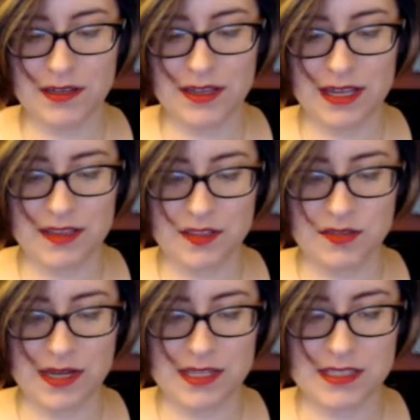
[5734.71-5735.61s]
and the
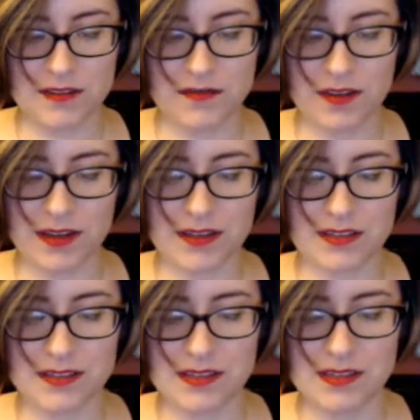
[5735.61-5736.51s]
Dresden
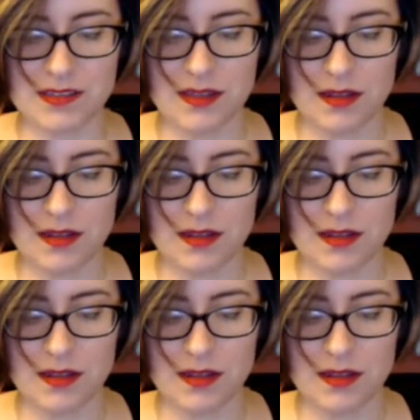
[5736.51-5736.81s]
Files.